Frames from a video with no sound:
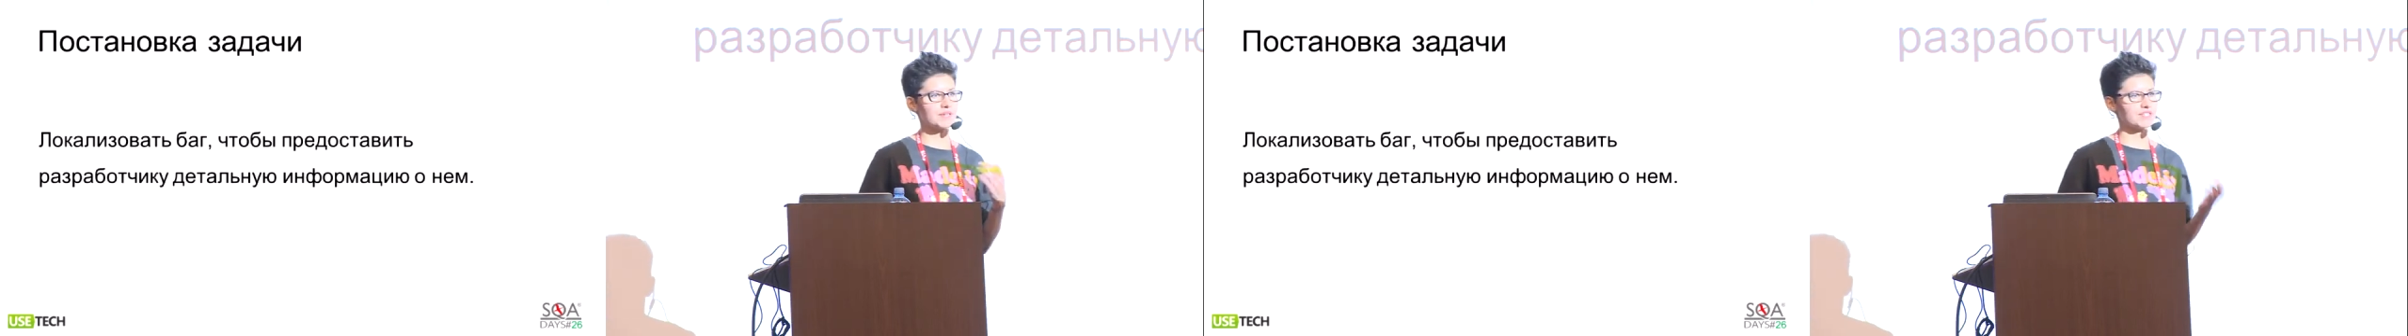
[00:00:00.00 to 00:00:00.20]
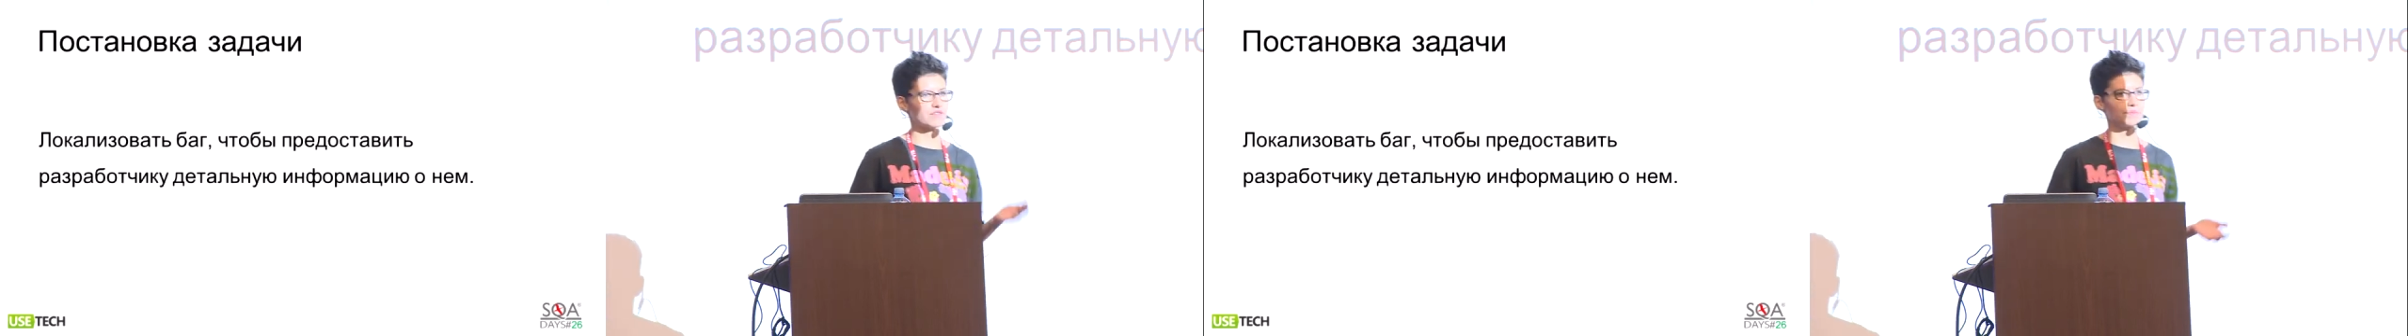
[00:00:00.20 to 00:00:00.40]

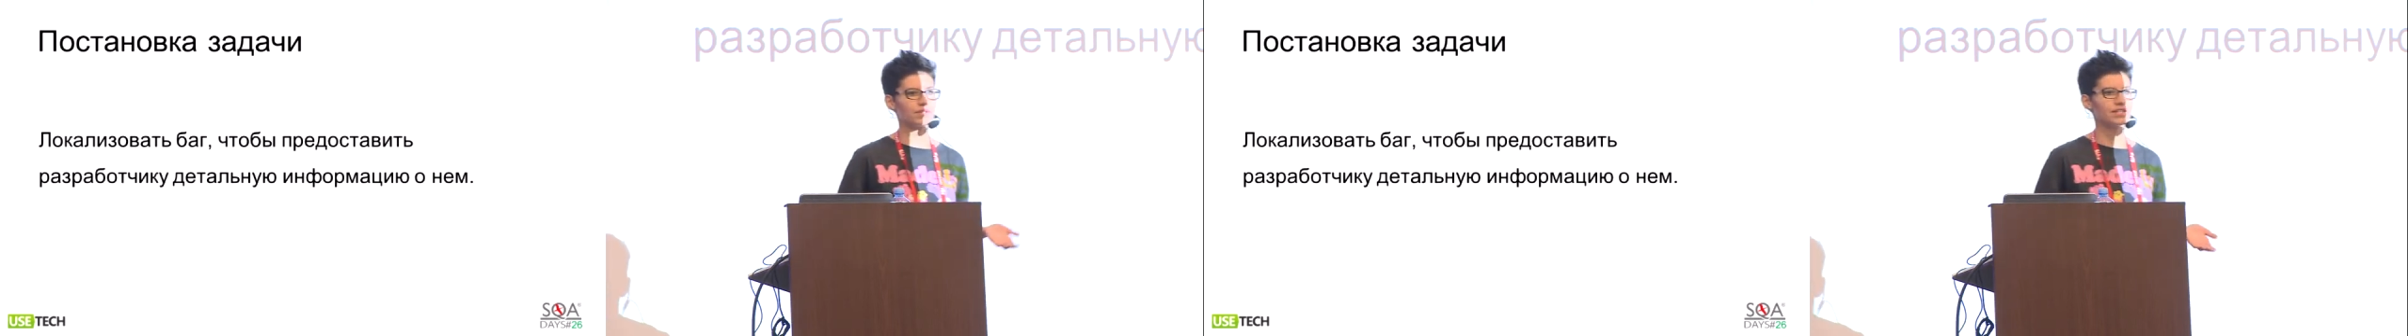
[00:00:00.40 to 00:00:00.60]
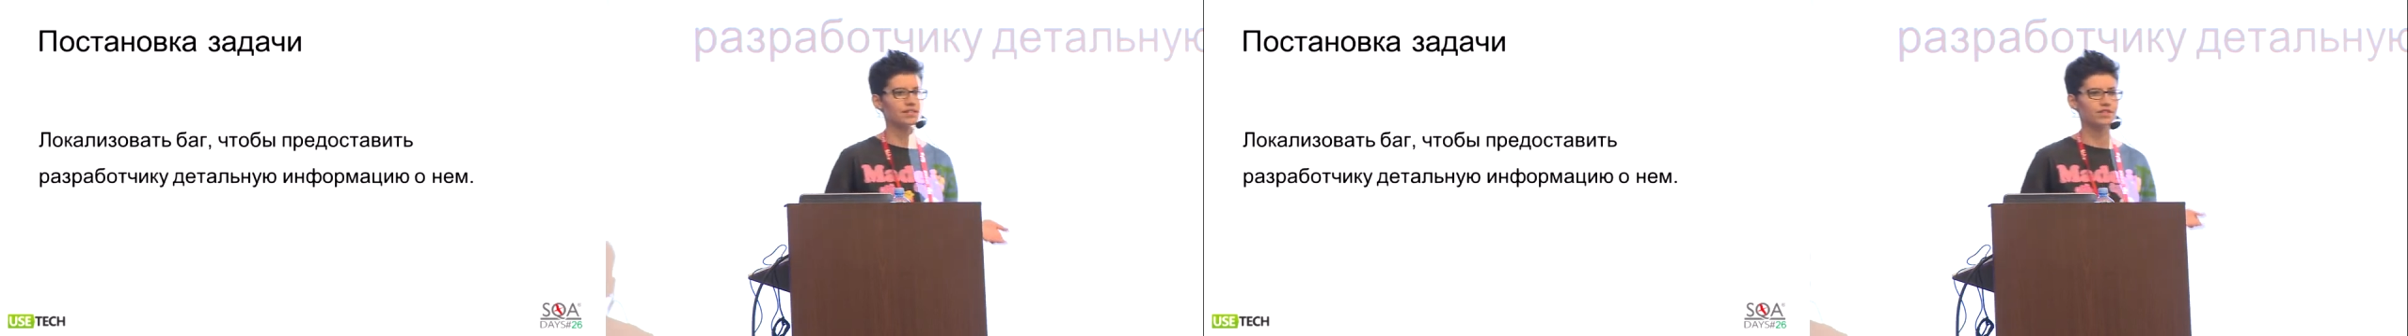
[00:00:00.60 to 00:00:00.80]
back
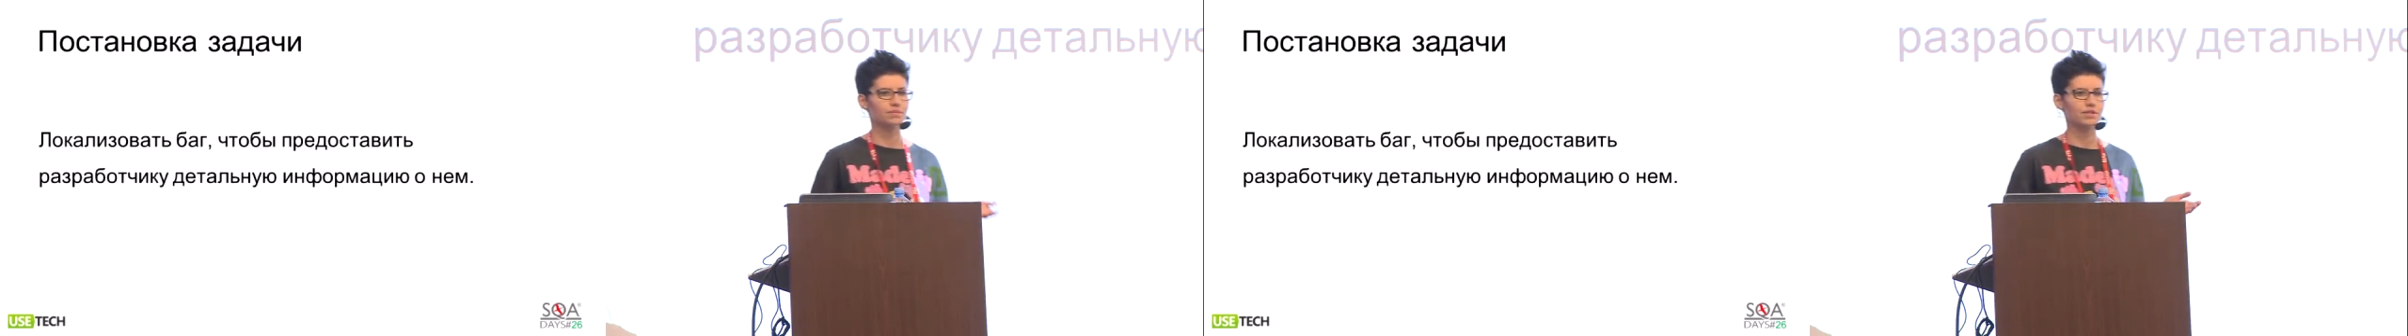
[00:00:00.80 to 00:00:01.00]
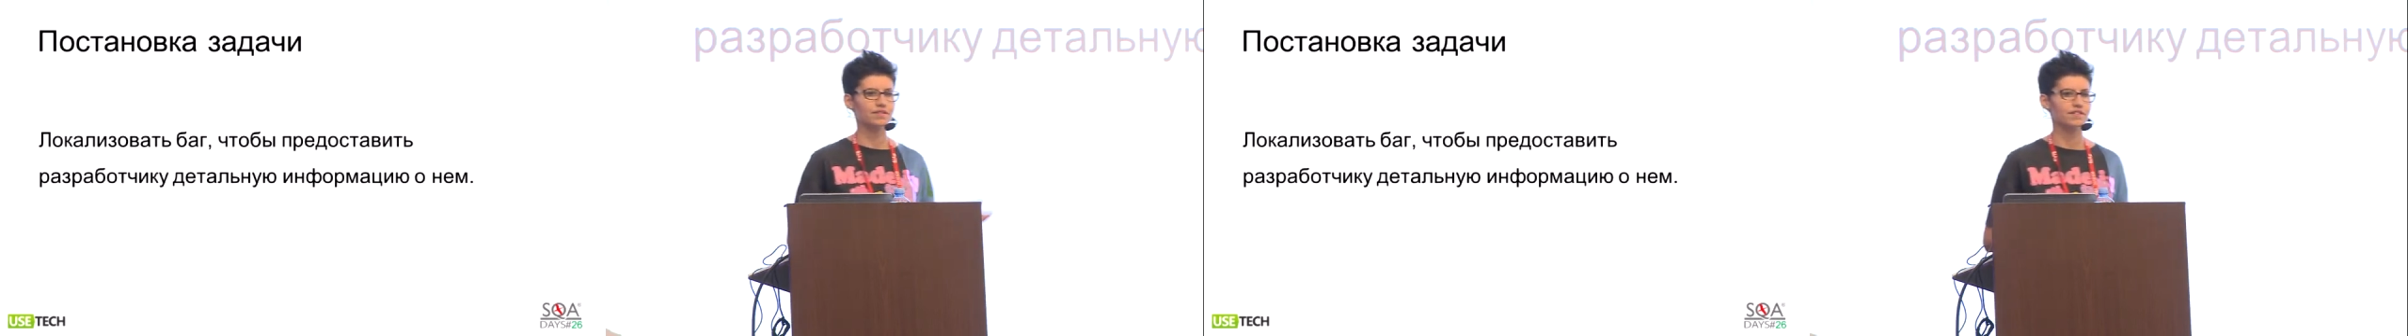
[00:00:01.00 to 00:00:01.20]

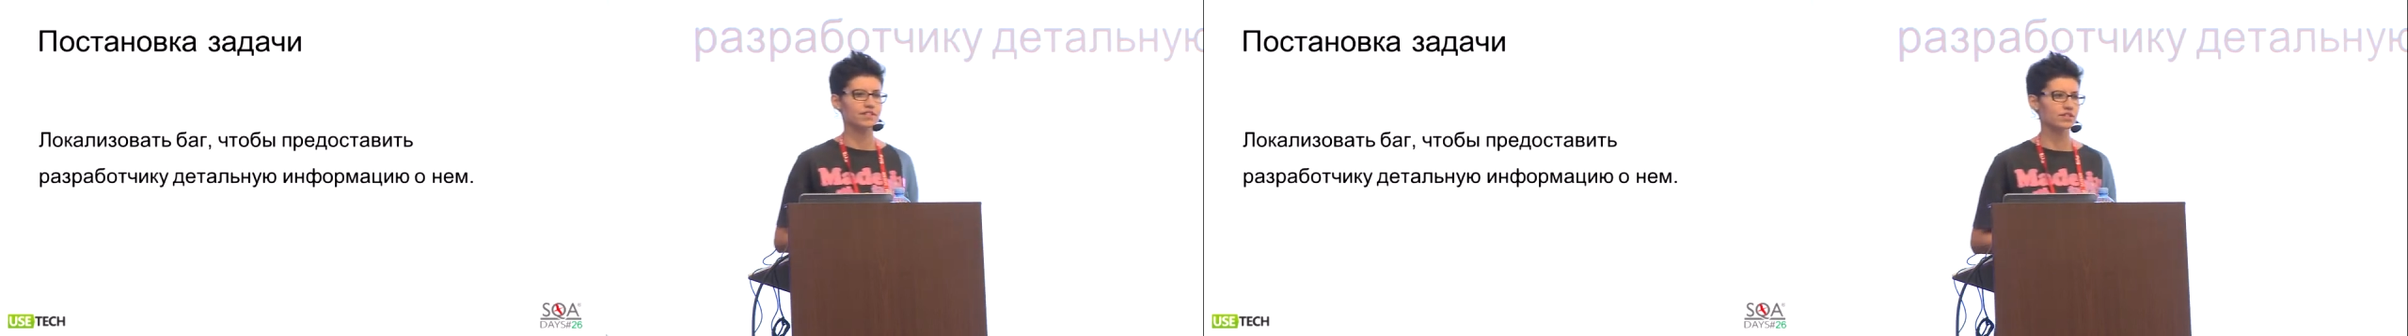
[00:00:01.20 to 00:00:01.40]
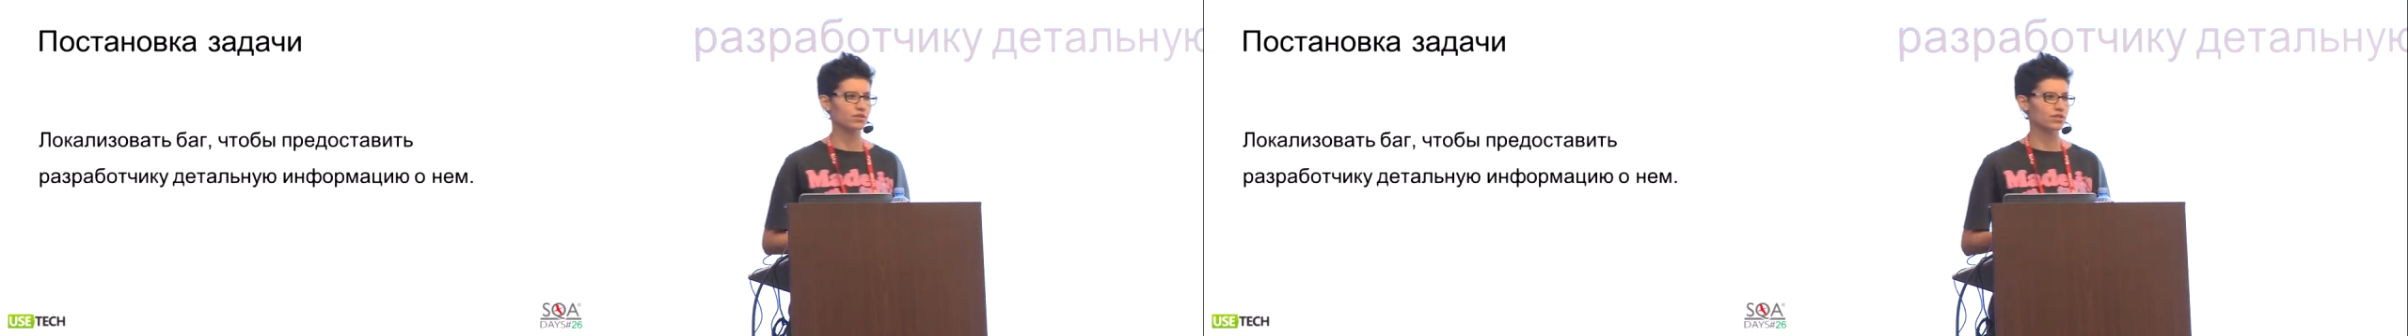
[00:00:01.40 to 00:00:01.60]

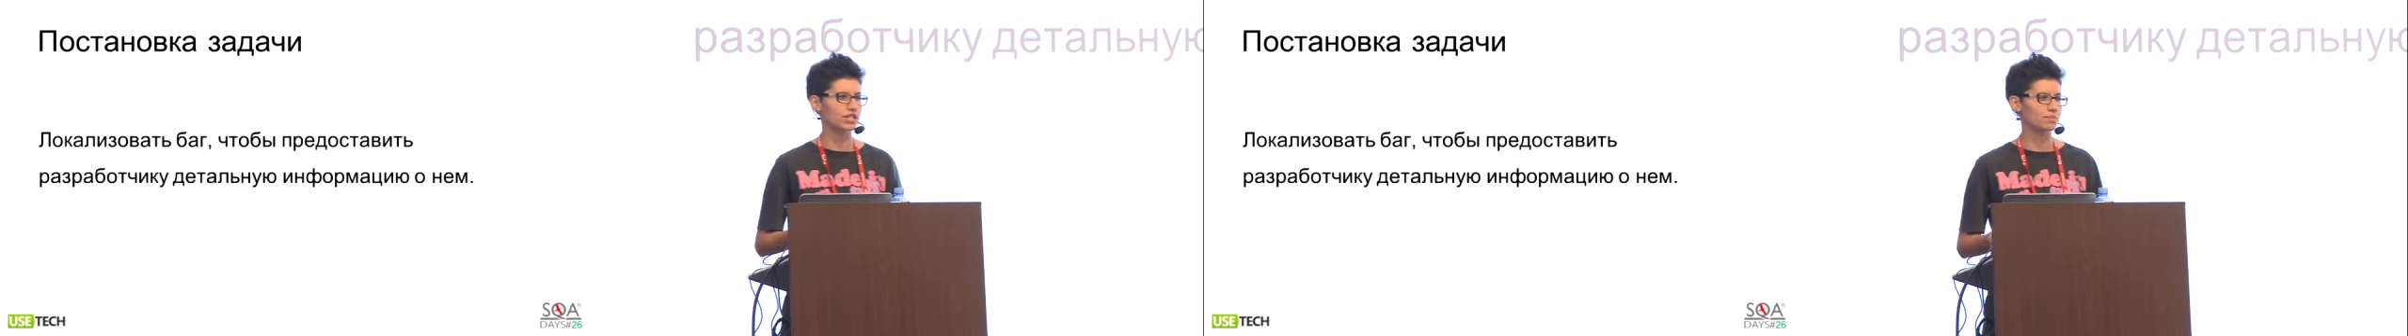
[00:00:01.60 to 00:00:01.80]
to